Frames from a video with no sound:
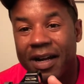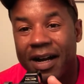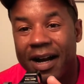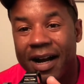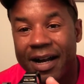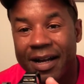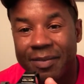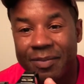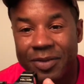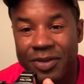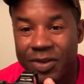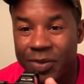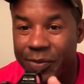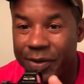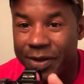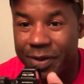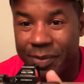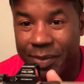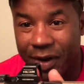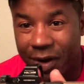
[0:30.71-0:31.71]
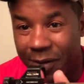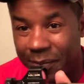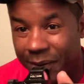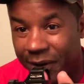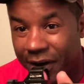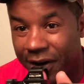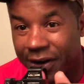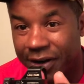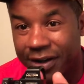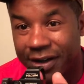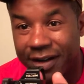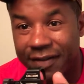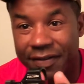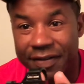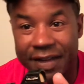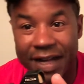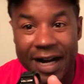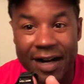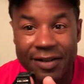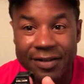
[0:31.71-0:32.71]
I am somewhere in the ballpark of
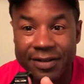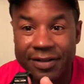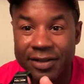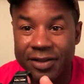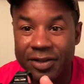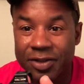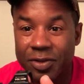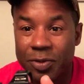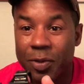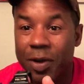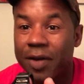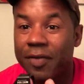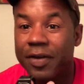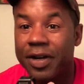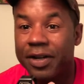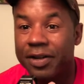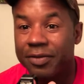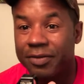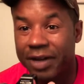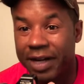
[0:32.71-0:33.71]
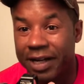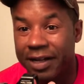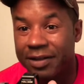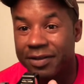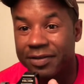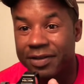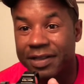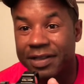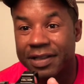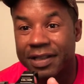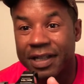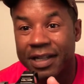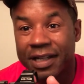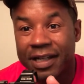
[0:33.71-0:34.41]
1,000 to 1,200 rounds.